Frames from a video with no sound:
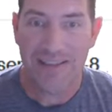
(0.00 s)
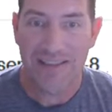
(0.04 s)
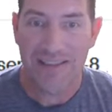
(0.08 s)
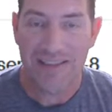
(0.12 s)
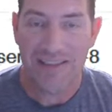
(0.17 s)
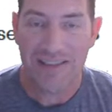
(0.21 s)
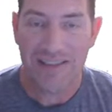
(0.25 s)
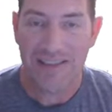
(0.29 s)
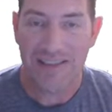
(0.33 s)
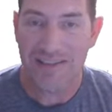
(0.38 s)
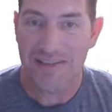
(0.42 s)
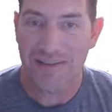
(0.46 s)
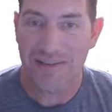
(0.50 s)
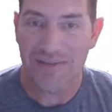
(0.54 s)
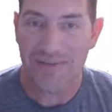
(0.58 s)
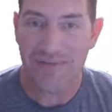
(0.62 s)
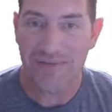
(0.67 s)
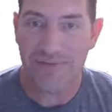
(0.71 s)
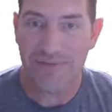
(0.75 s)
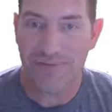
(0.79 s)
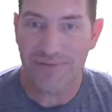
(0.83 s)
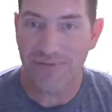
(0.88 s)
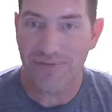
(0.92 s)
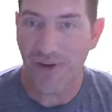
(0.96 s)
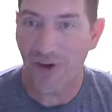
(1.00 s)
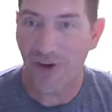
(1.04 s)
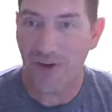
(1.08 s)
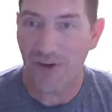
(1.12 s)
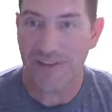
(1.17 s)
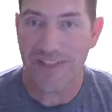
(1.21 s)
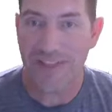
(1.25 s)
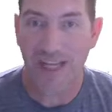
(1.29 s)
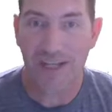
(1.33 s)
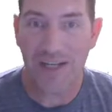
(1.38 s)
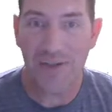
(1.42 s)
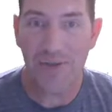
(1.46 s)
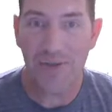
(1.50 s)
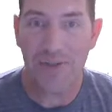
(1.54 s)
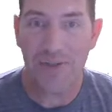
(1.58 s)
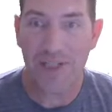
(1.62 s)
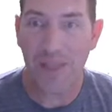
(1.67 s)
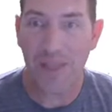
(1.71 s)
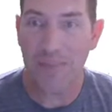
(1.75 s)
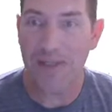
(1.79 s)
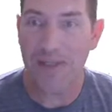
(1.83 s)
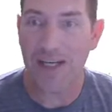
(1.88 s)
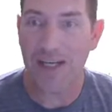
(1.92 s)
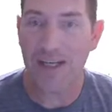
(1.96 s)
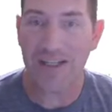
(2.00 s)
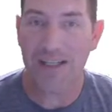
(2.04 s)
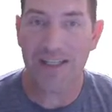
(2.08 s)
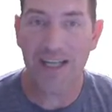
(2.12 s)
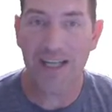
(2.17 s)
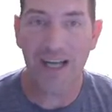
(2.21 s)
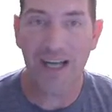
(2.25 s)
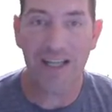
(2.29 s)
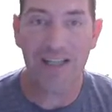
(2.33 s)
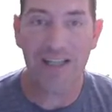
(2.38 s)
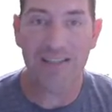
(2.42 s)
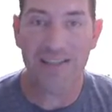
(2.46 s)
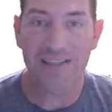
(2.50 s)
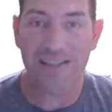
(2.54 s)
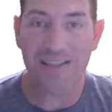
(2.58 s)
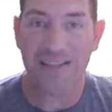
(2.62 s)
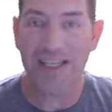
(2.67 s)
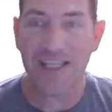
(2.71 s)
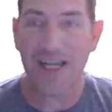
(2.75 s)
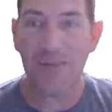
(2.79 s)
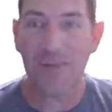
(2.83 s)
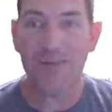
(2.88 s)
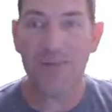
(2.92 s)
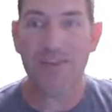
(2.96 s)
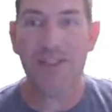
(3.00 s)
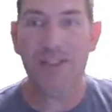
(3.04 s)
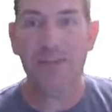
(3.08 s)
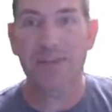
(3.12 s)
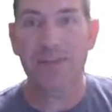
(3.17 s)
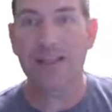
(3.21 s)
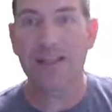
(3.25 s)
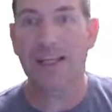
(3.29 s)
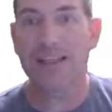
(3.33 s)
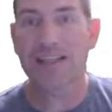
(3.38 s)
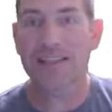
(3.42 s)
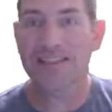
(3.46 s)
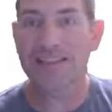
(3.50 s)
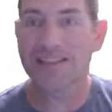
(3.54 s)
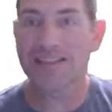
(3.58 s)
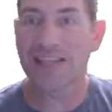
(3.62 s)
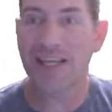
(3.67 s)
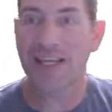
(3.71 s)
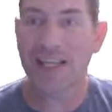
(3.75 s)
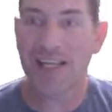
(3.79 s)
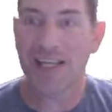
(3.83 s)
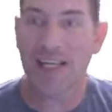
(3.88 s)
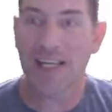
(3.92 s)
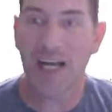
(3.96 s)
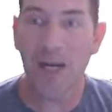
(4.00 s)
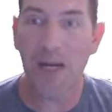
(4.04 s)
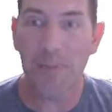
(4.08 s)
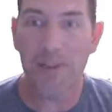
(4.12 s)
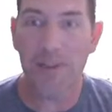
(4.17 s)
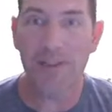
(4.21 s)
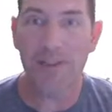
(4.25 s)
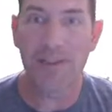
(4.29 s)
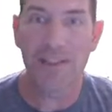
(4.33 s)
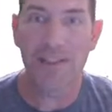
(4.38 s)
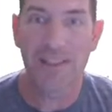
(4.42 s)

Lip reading: Because far as I knew, coming out of college, this cat was going to be like the second coming.